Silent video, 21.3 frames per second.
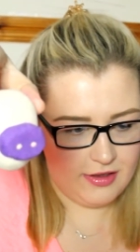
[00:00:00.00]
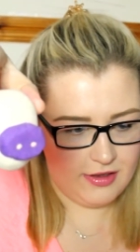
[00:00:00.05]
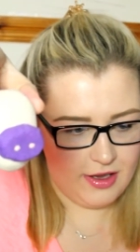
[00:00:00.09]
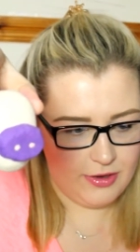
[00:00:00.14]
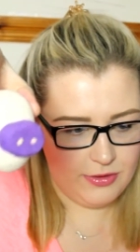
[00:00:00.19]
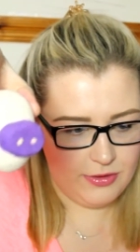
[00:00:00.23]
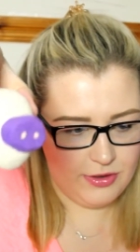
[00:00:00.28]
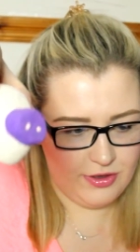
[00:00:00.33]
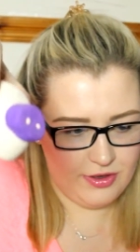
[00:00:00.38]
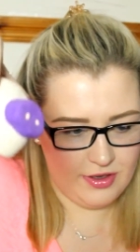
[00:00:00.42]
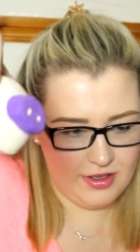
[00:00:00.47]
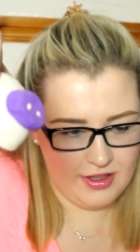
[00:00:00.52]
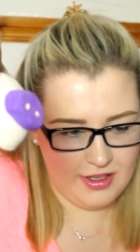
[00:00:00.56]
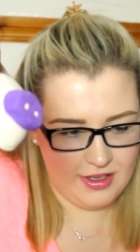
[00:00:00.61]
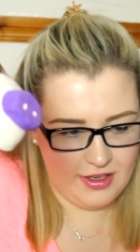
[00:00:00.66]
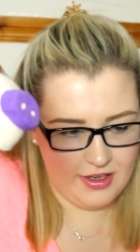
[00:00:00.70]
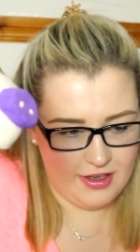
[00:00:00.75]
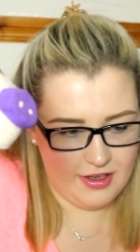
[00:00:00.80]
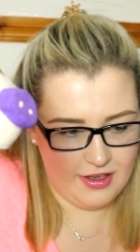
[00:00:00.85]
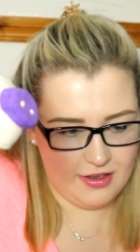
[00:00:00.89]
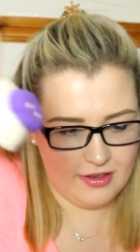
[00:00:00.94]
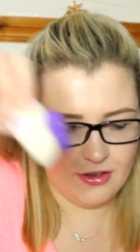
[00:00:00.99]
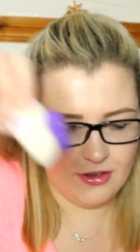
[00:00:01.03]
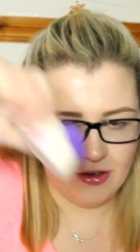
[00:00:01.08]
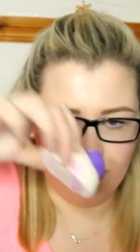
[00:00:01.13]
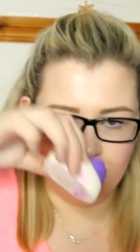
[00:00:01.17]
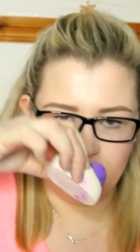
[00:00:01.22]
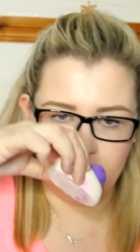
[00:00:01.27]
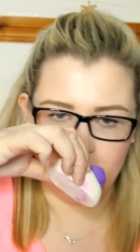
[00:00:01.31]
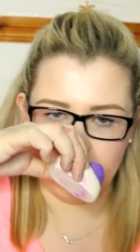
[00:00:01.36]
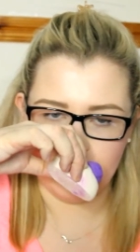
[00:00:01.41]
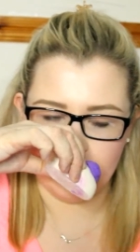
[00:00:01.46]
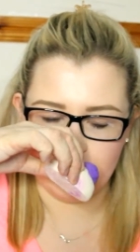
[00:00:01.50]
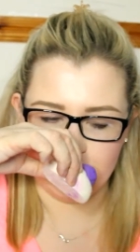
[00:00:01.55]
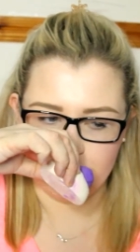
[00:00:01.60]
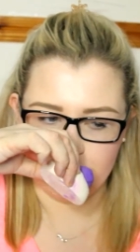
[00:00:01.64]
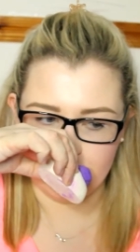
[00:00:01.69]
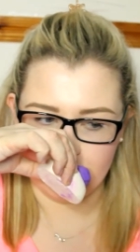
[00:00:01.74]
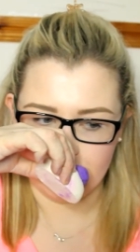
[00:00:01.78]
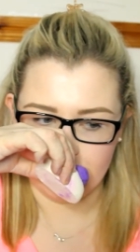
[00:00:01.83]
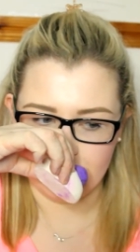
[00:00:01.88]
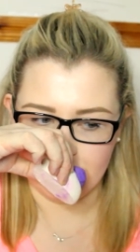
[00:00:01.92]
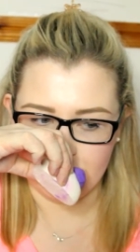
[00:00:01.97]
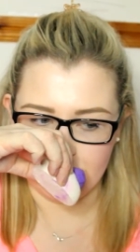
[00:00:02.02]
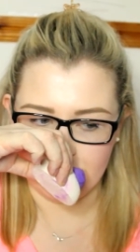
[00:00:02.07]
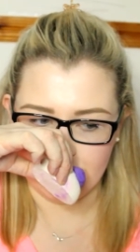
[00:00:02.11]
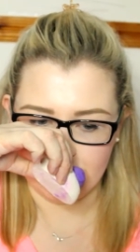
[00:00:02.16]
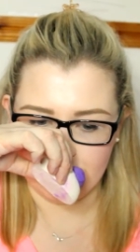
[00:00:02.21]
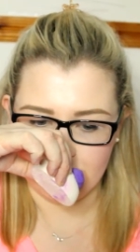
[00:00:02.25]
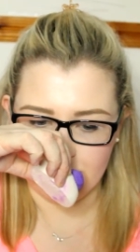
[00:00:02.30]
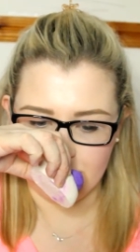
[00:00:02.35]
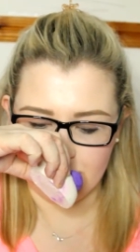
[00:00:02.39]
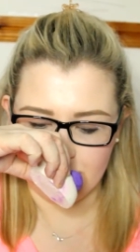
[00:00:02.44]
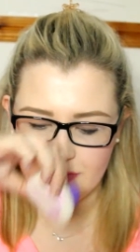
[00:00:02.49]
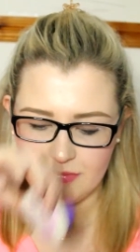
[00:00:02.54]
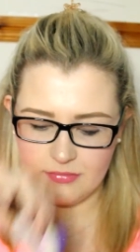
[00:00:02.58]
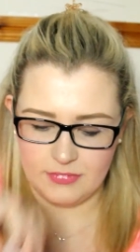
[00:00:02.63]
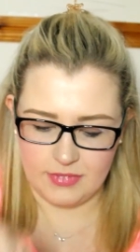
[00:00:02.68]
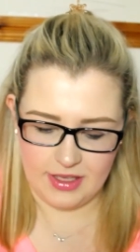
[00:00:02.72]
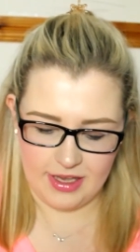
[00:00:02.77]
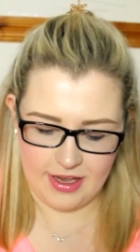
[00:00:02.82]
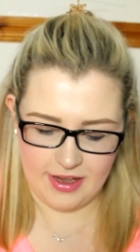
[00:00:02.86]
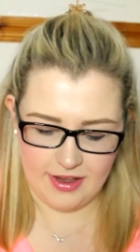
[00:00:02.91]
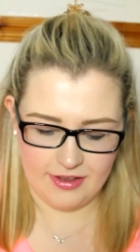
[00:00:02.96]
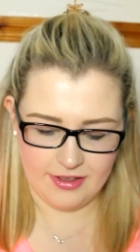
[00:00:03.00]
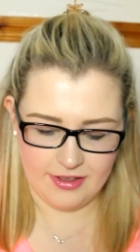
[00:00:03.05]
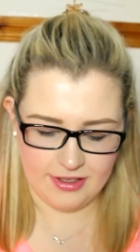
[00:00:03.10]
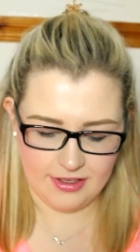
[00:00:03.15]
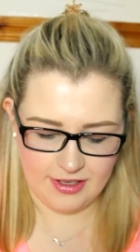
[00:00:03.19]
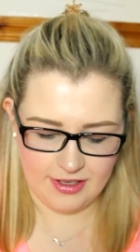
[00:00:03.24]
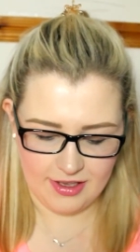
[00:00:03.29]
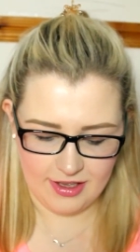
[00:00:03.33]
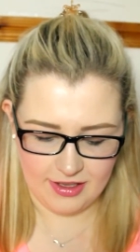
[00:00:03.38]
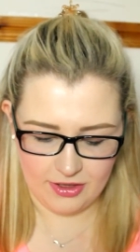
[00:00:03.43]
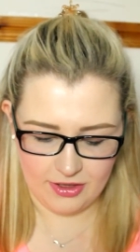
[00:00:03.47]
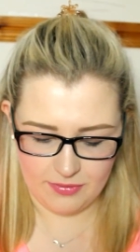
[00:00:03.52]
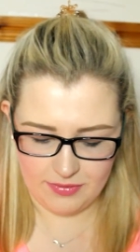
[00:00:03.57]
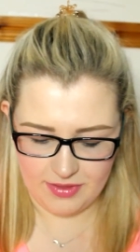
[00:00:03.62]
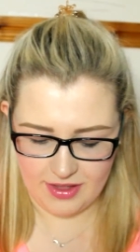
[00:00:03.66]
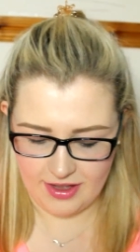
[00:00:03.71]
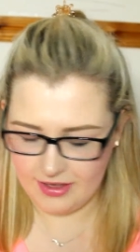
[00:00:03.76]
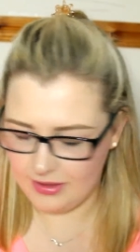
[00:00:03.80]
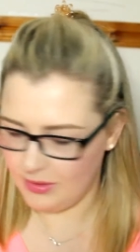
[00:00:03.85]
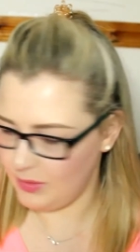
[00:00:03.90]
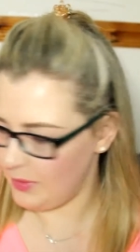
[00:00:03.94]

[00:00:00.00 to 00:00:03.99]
How cute are they? Oh, yeah, I love that